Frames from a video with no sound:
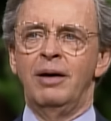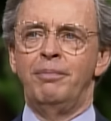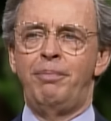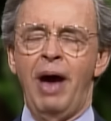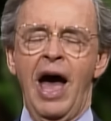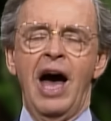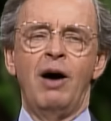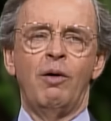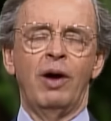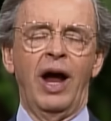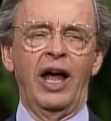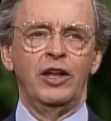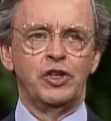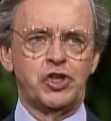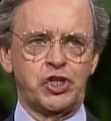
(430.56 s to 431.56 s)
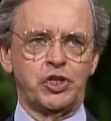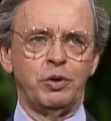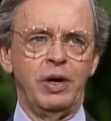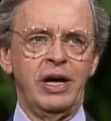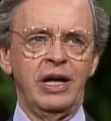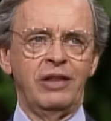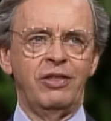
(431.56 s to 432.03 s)
power and
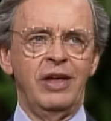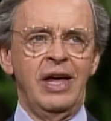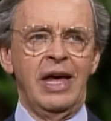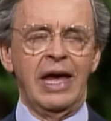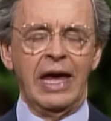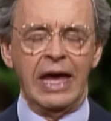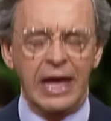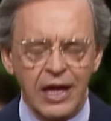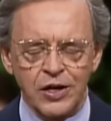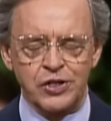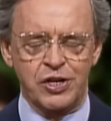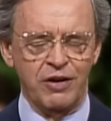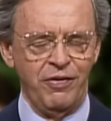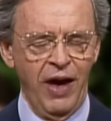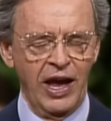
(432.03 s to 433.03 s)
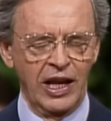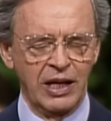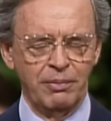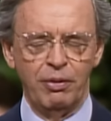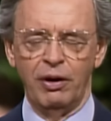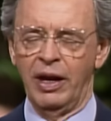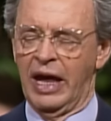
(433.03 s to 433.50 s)
strength is
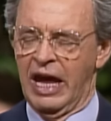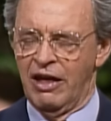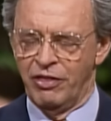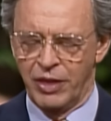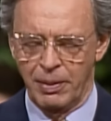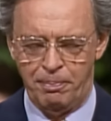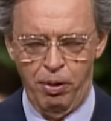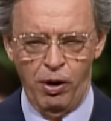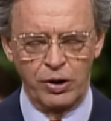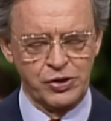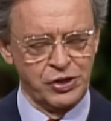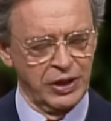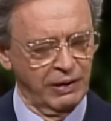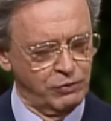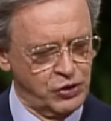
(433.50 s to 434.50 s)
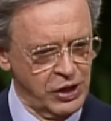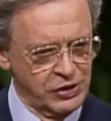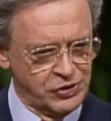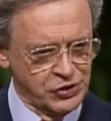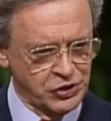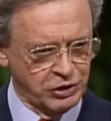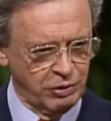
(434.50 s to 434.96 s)
available in the person of
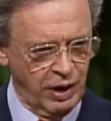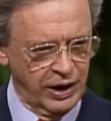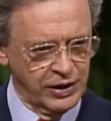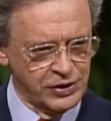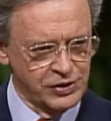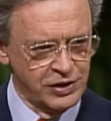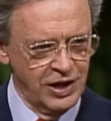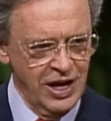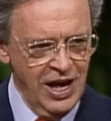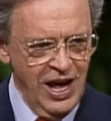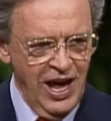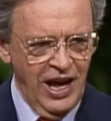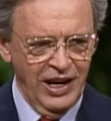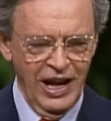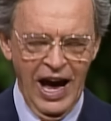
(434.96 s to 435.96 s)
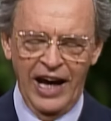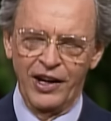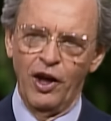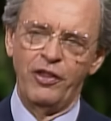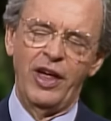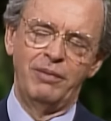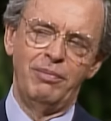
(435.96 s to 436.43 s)
Jesus Christ. Now, I
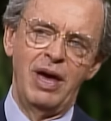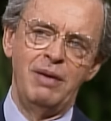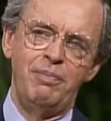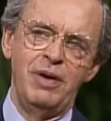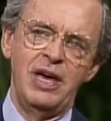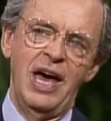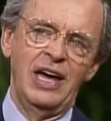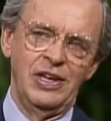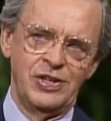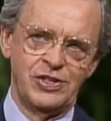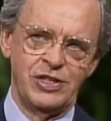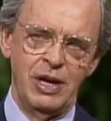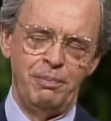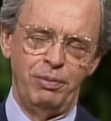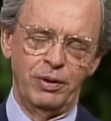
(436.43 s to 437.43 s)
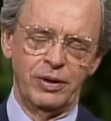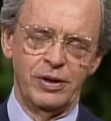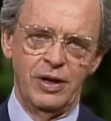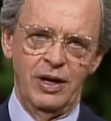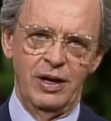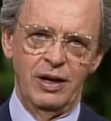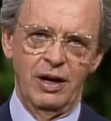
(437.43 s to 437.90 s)
know that may be a
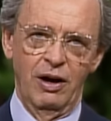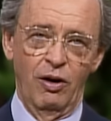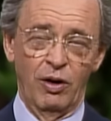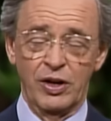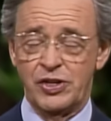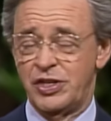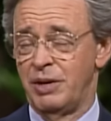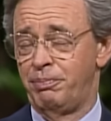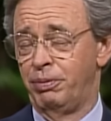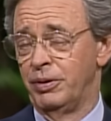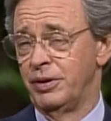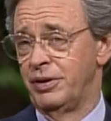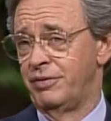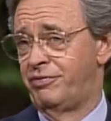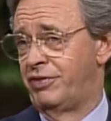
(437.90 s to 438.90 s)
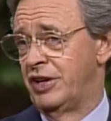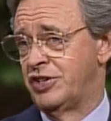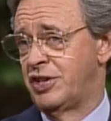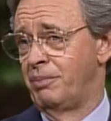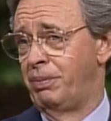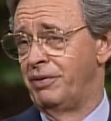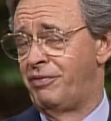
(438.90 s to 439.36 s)
simple or a simple, a
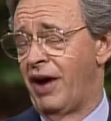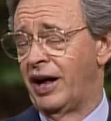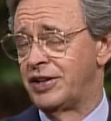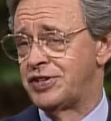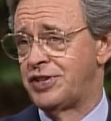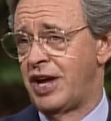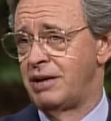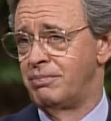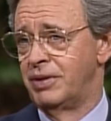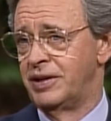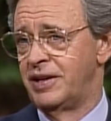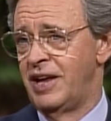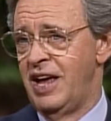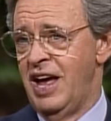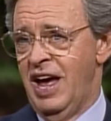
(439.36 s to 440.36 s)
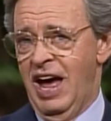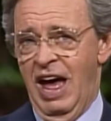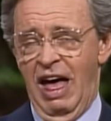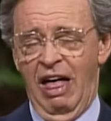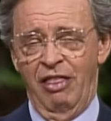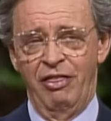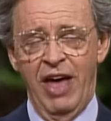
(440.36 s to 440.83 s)
simplified statement
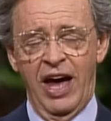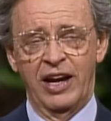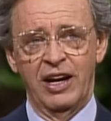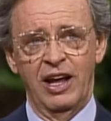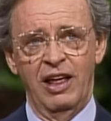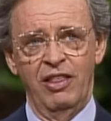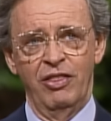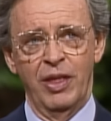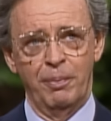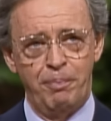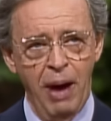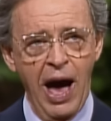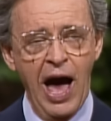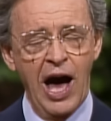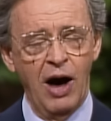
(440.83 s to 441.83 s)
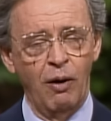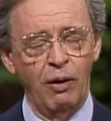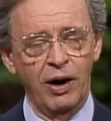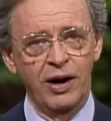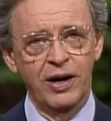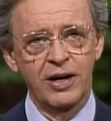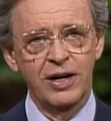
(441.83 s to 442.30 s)
that the
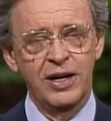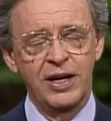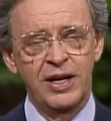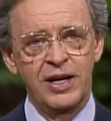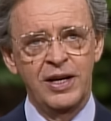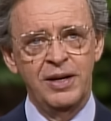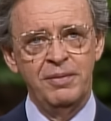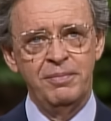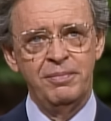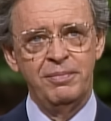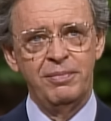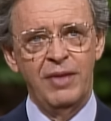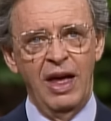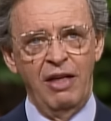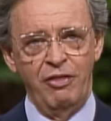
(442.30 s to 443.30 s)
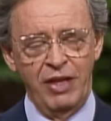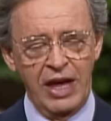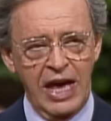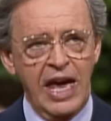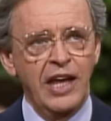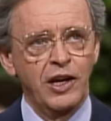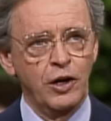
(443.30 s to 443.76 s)
power,
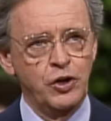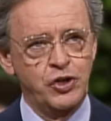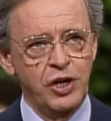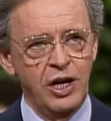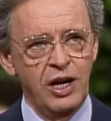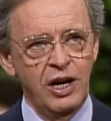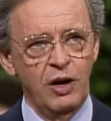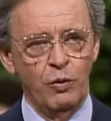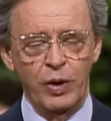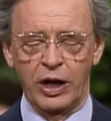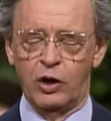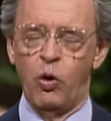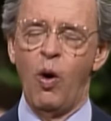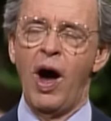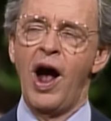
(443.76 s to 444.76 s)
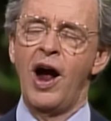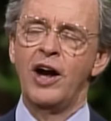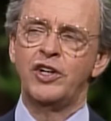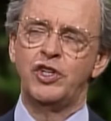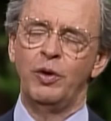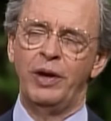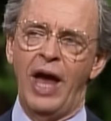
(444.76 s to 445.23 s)
the energy
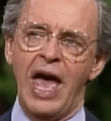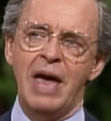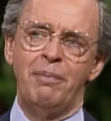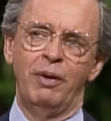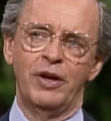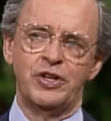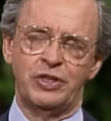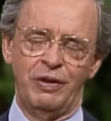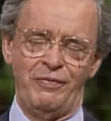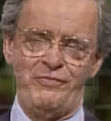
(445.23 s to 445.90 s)
required to enable us to